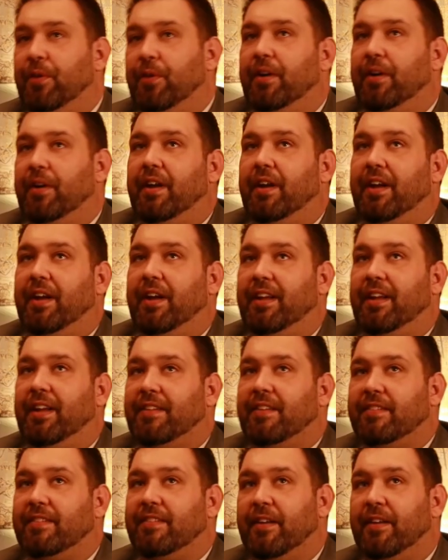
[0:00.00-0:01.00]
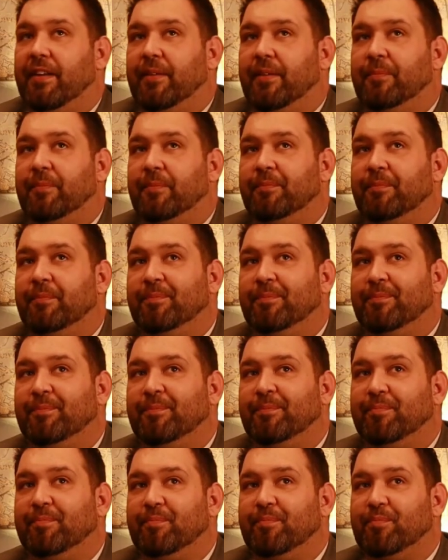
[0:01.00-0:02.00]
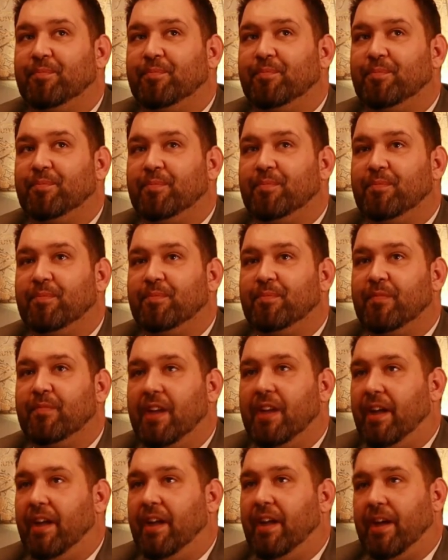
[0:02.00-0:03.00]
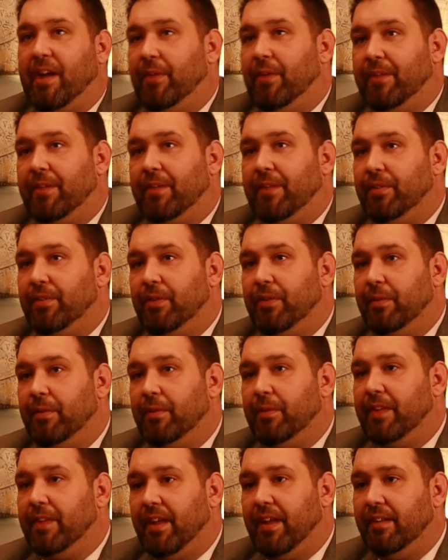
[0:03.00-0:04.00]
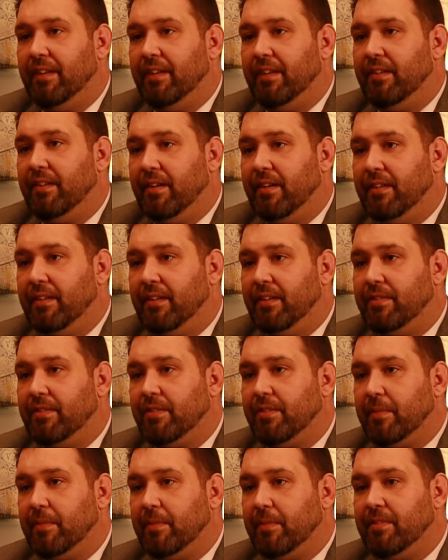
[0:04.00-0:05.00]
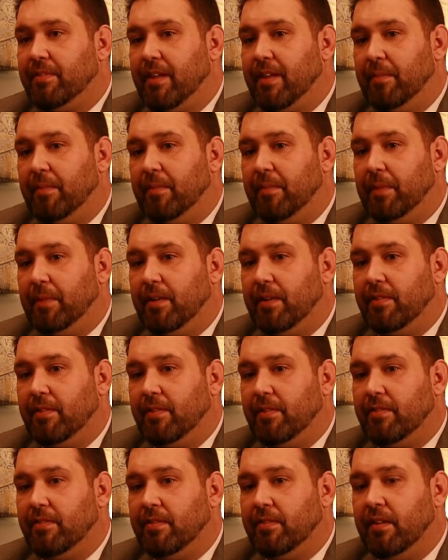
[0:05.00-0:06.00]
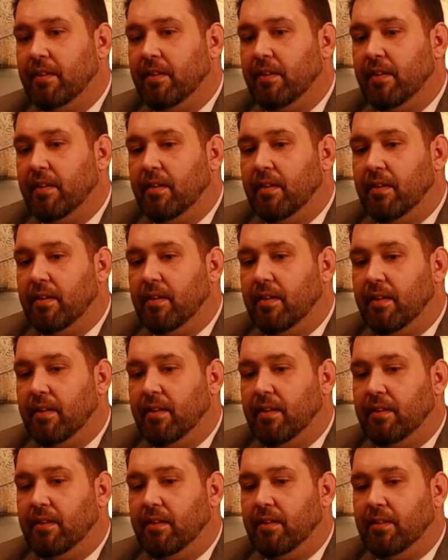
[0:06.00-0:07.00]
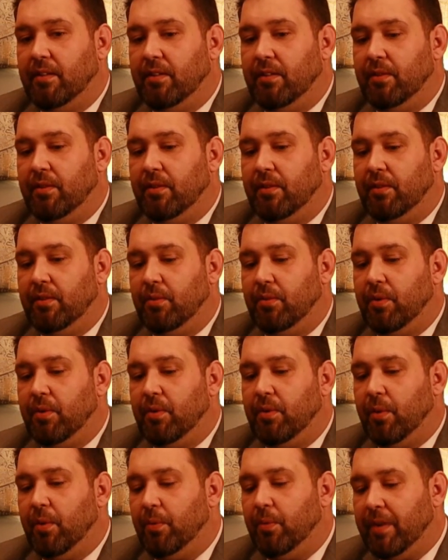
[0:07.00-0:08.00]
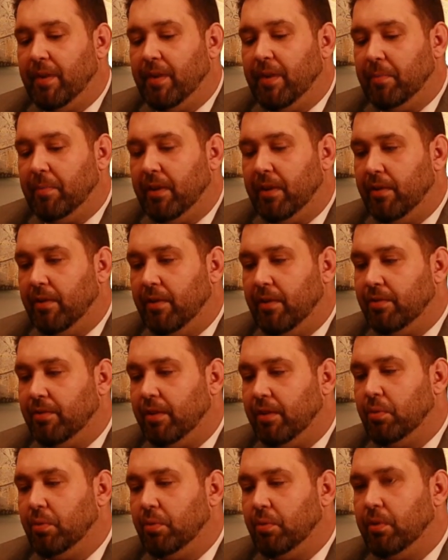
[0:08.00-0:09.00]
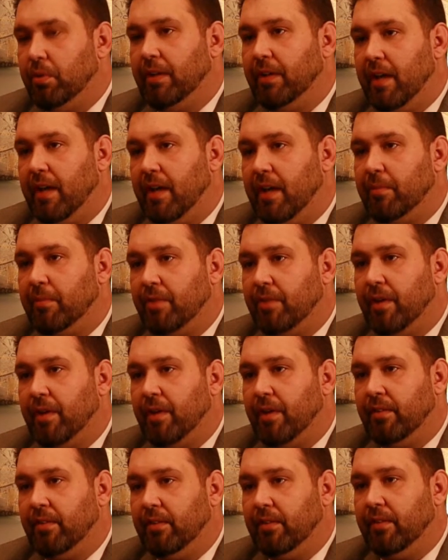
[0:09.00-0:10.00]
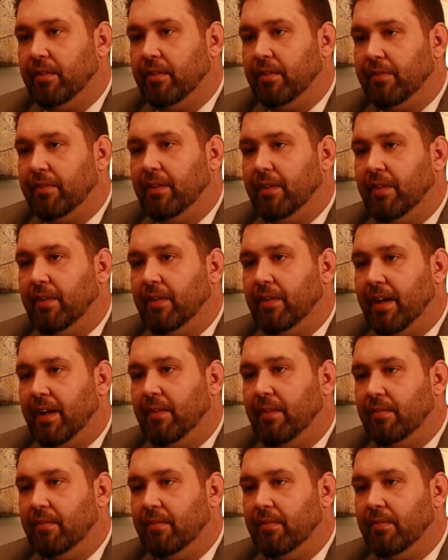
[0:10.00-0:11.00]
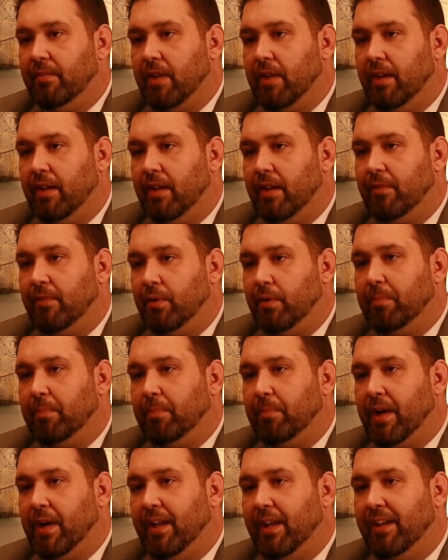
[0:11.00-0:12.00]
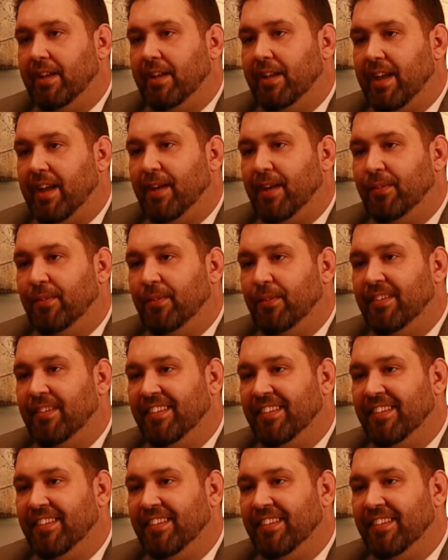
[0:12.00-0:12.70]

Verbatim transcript: I, I guess um, I, I, would have to agree with that uh, to some extent because you you know that players like Google and Amazon are looking to figure it out, right? Yeah. If you can buy it now